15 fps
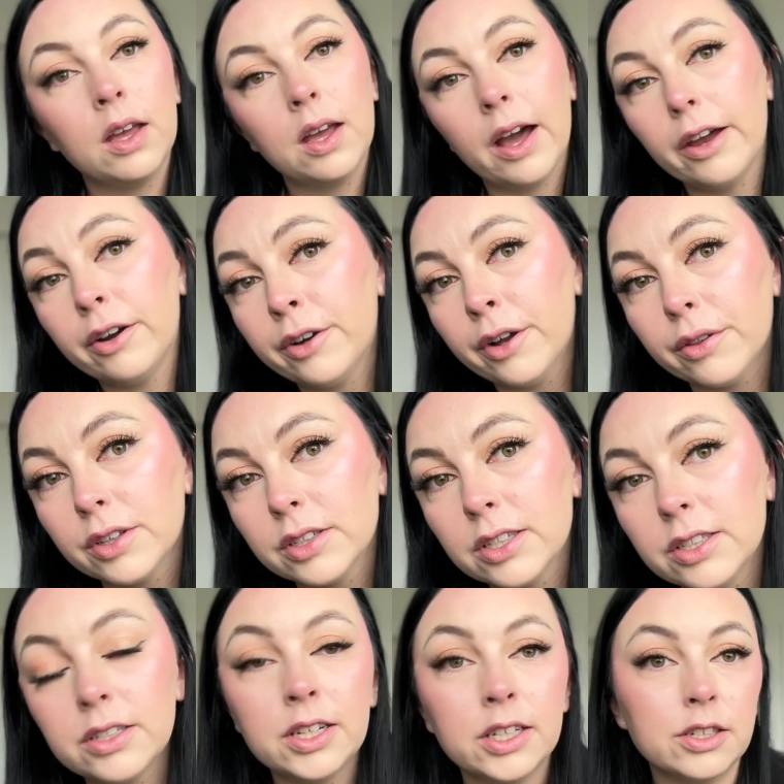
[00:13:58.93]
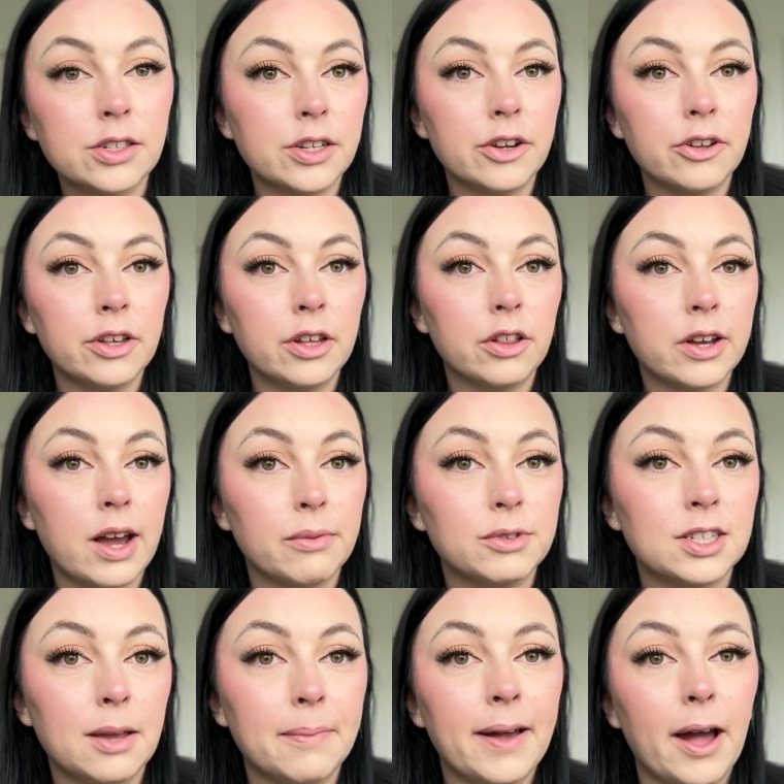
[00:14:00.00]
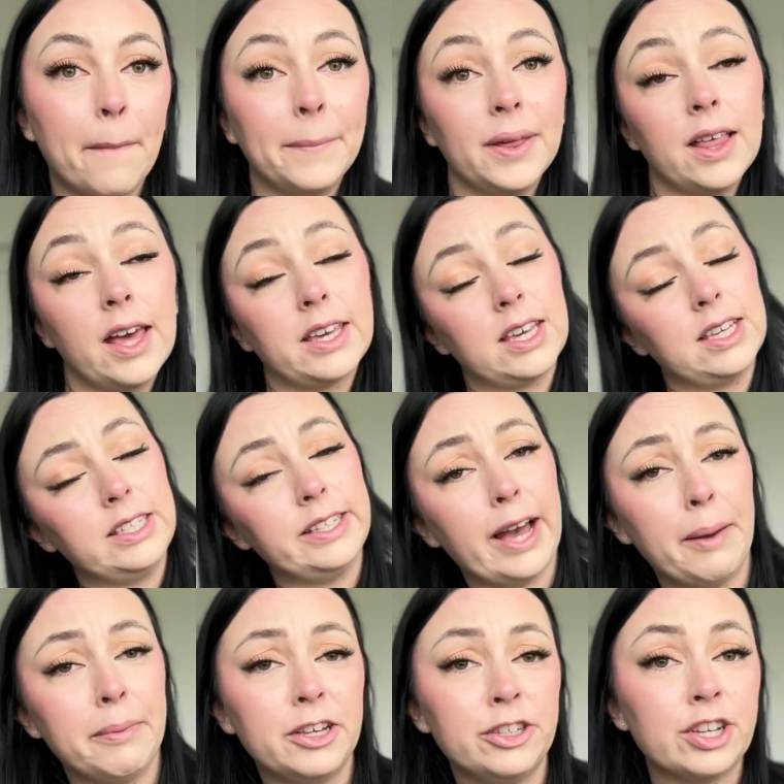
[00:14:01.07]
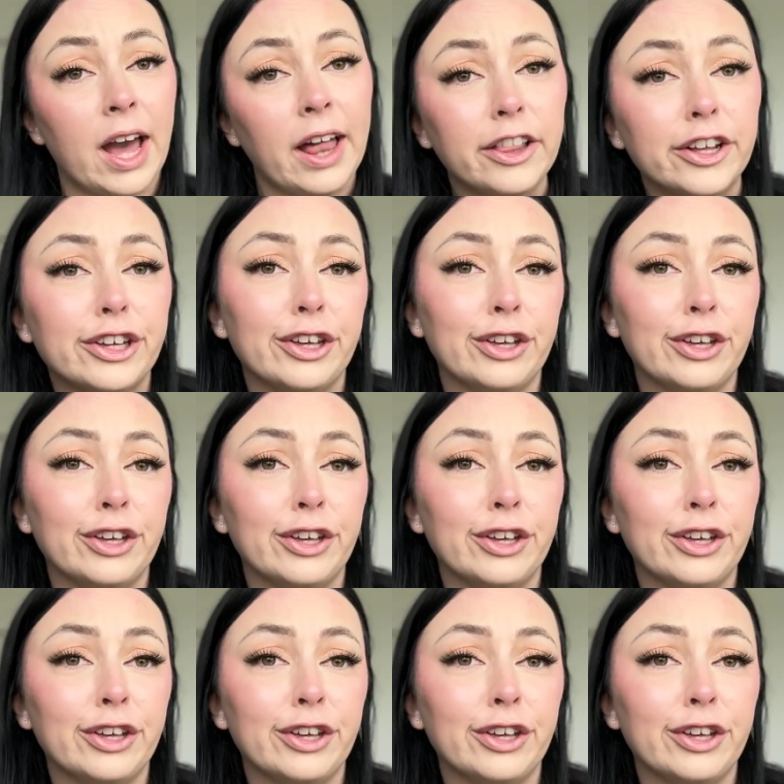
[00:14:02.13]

I don't know. This isn't necessarily a look I would step out and be like, yeah, bitch, I look